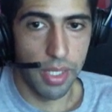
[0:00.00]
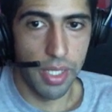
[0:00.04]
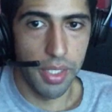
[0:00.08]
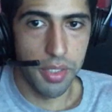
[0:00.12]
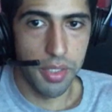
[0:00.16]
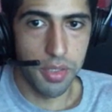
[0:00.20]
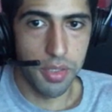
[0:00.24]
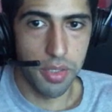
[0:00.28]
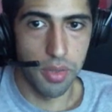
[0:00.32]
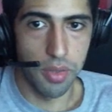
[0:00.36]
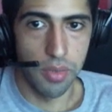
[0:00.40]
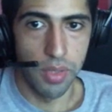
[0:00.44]

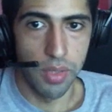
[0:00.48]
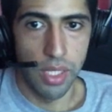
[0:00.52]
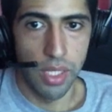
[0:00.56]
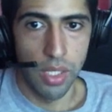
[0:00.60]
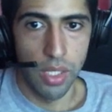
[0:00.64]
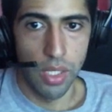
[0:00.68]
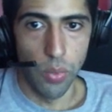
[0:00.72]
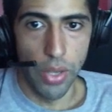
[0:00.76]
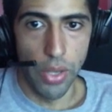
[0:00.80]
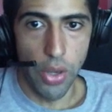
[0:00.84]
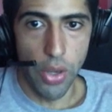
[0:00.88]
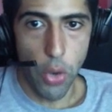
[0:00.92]
So
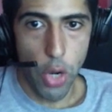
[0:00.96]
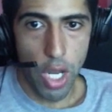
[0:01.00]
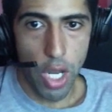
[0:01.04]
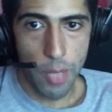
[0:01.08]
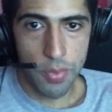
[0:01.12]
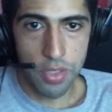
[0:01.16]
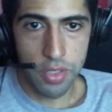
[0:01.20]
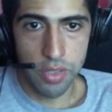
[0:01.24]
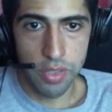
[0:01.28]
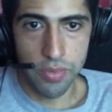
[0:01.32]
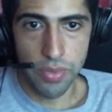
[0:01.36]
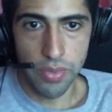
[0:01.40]
weigh your
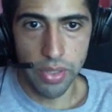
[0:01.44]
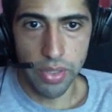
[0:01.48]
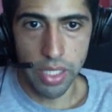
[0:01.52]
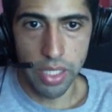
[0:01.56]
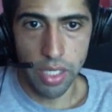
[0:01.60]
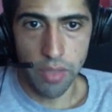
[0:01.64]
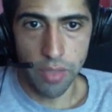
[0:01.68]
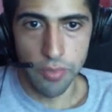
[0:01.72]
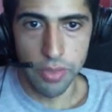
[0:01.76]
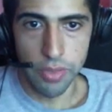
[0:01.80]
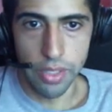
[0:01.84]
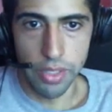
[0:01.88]
options very
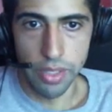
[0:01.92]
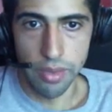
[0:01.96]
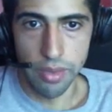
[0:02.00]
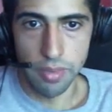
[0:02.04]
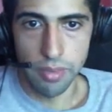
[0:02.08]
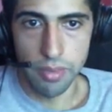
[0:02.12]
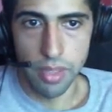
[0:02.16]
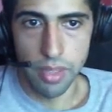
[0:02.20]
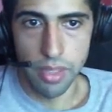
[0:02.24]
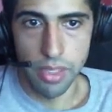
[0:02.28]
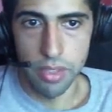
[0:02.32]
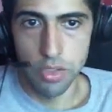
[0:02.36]
carefully.
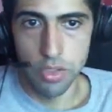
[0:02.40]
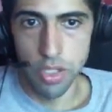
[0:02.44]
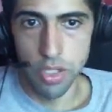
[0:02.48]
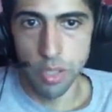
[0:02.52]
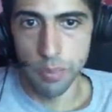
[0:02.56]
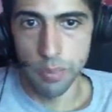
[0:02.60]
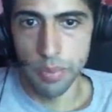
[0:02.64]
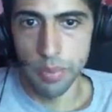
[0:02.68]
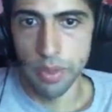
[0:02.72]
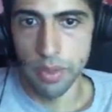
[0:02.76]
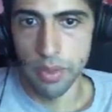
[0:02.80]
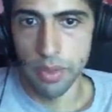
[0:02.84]
Jump,
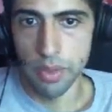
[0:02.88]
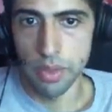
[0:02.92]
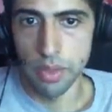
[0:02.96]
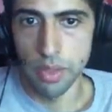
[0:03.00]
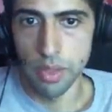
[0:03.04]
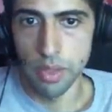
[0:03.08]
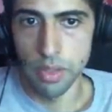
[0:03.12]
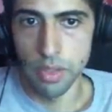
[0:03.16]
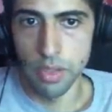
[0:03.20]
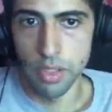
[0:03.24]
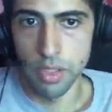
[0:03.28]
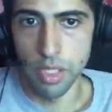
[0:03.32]

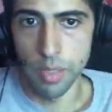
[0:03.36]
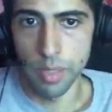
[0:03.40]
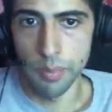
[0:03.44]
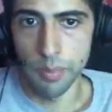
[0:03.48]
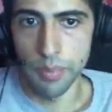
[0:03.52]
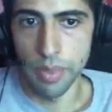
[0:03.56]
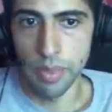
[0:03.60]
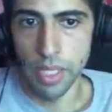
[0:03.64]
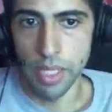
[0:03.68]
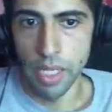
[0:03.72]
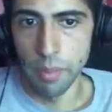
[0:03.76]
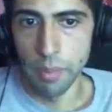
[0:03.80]
jump.
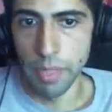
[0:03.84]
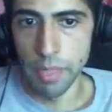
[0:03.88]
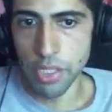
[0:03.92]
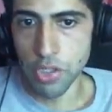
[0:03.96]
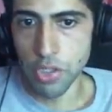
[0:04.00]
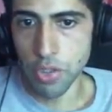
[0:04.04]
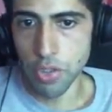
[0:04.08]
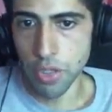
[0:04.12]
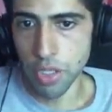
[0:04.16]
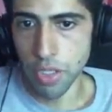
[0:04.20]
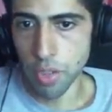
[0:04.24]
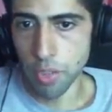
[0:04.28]
Make
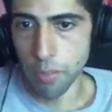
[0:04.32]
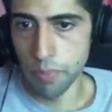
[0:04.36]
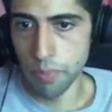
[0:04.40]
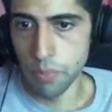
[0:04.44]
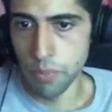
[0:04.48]
sure that you're